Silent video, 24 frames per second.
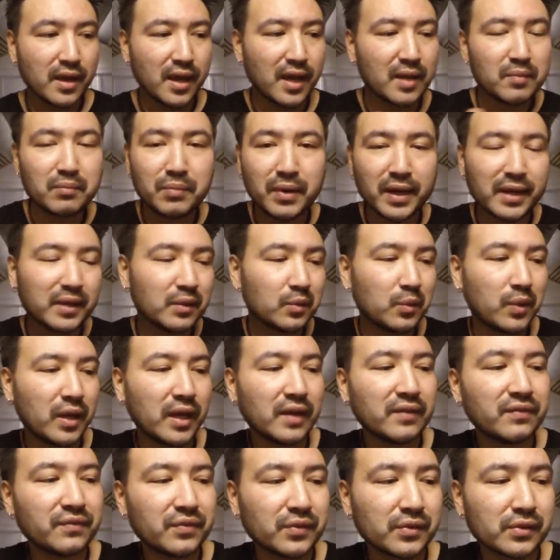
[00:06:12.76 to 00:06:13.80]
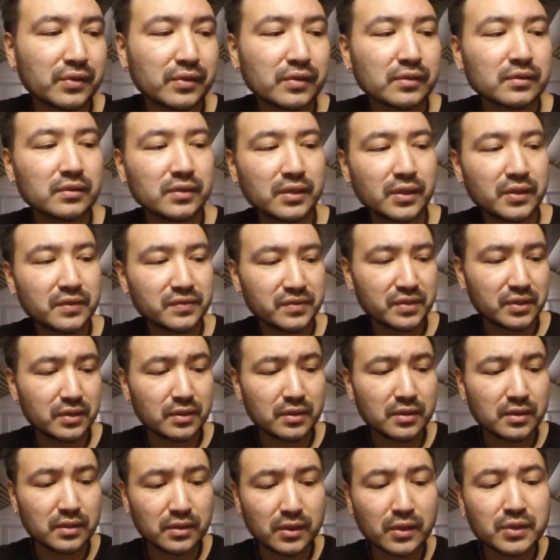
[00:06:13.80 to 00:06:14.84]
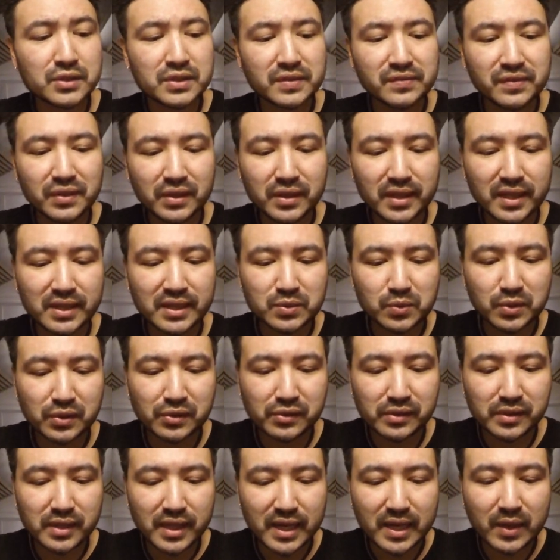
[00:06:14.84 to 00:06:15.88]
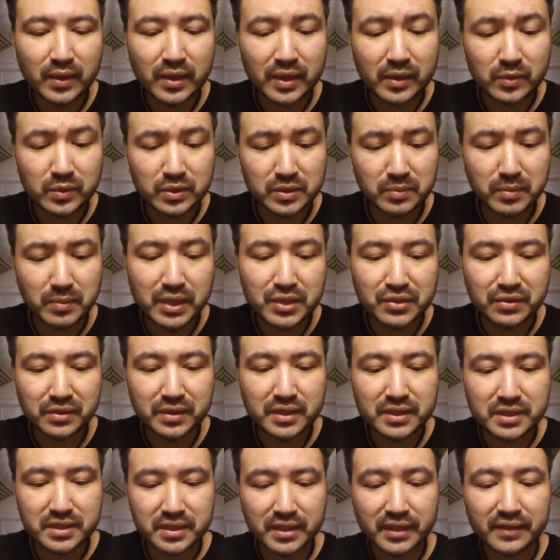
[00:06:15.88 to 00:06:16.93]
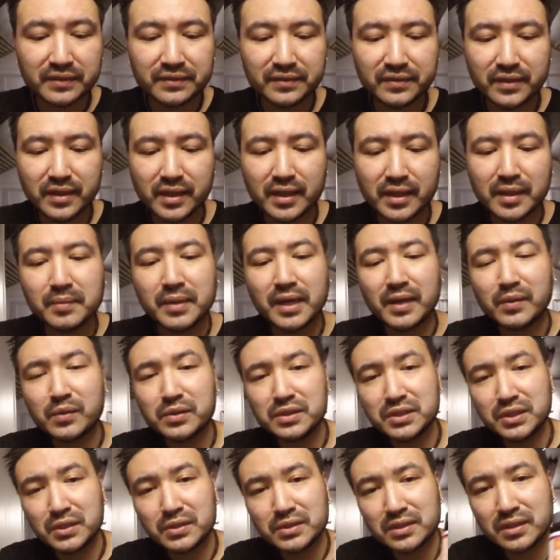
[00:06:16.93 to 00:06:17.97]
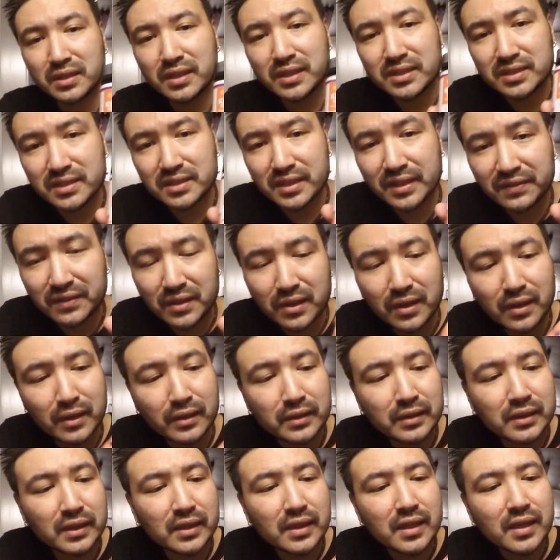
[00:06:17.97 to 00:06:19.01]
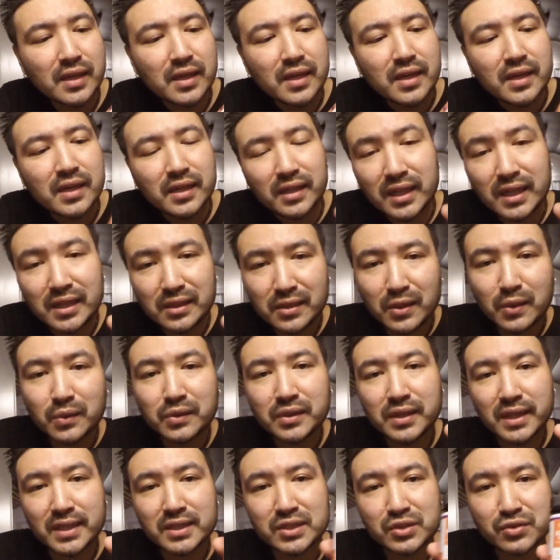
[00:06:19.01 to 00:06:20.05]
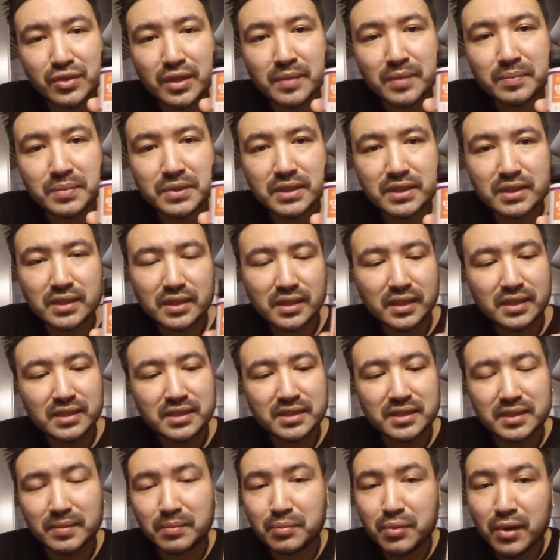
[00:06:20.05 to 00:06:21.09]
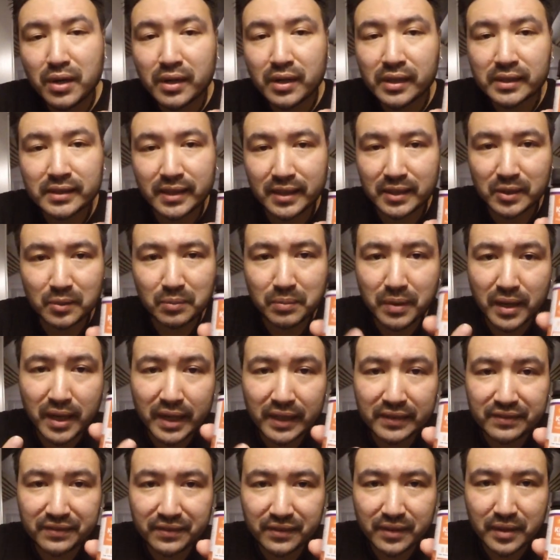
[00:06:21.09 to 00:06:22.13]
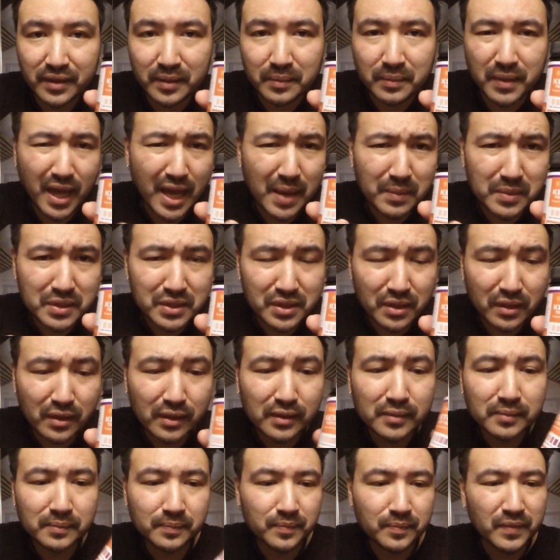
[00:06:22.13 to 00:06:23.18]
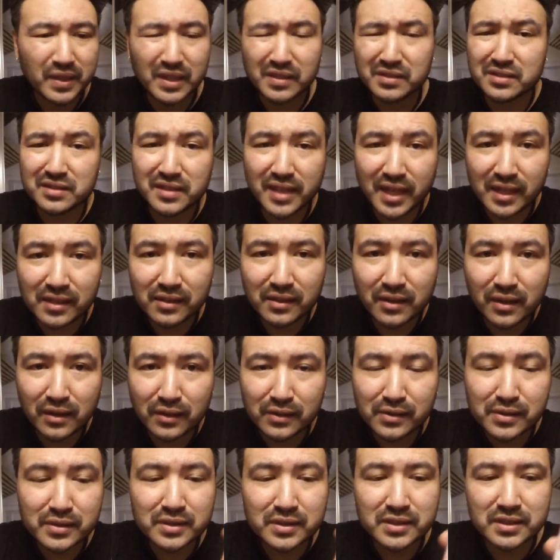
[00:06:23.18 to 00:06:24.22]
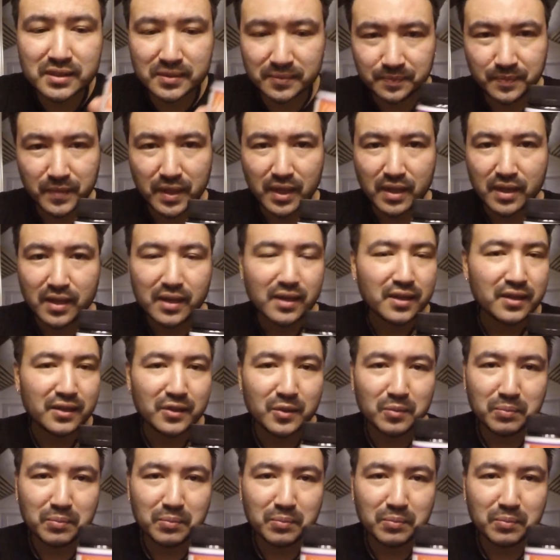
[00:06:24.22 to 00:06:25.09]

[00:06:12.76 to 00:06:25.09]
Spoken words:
And by the way, for those of you guys wondering how I was measuring this stuff, I was using this stuff called ketone test strips. This is a product that you buy from Amazon. It's $10.